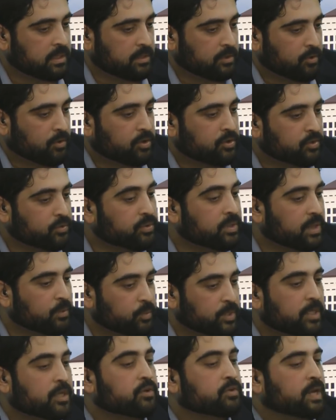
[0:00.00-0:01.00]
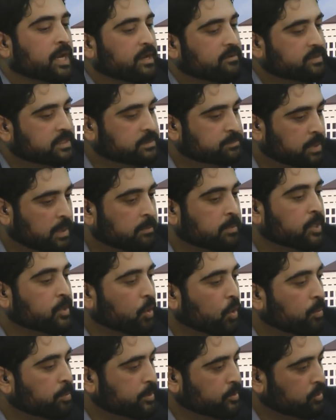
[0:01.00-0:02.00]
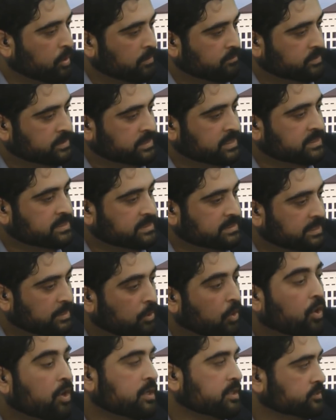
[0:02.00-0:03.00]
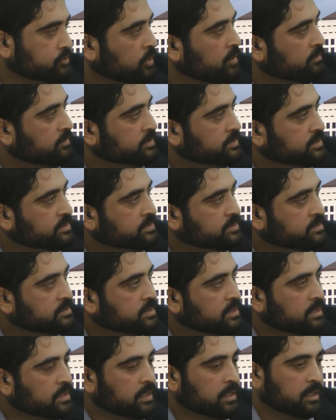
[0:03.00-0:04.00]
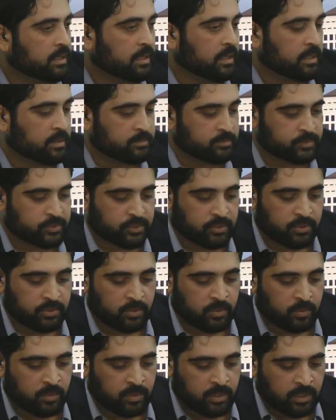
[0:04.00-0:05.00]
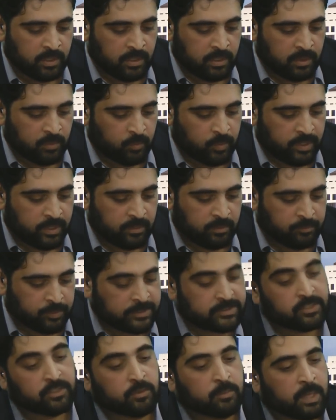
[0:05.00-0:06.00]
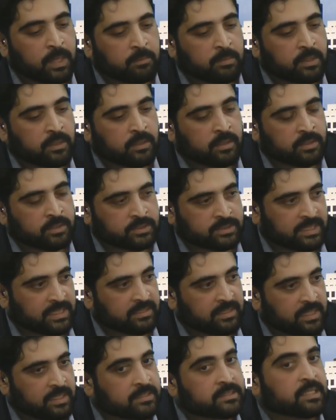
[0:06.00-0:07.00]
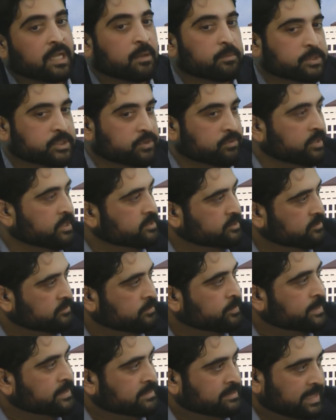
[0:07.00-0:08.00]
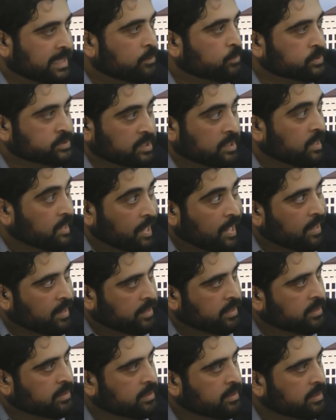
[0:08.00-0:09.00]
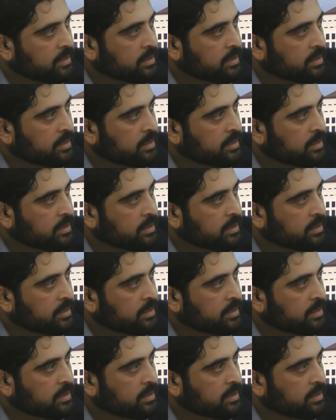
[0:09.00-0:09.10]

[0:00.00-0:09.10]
in order to do that, we need to have these public, open conversations and honest conversations. So when President Obama said that Islam is the religion of peace, that was a lie.